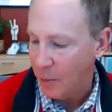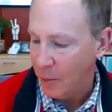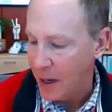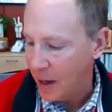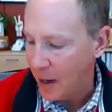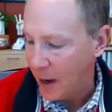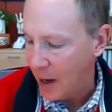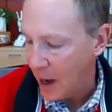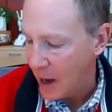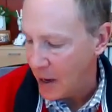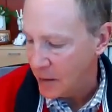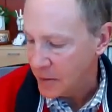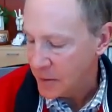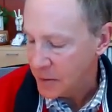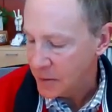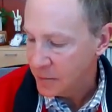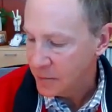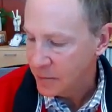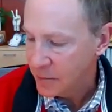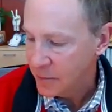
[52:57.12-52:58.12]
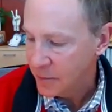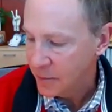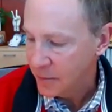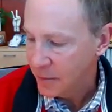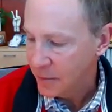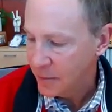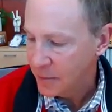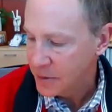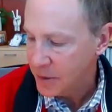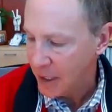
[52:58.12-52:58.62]
way to end.
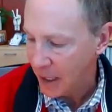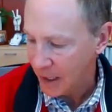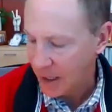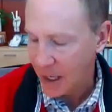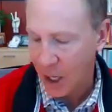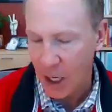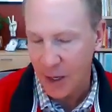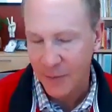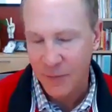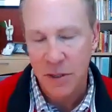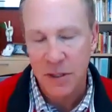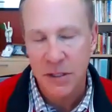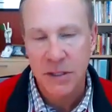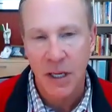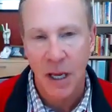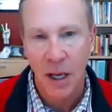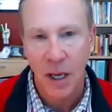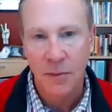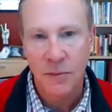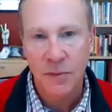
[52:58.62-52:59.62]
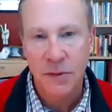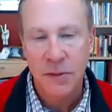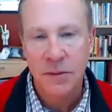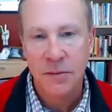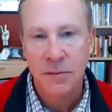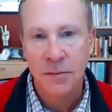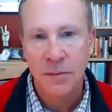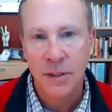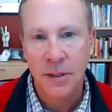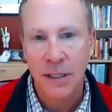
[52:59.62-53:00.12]
Take care of
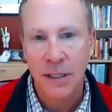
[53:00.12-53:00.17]
yourselves,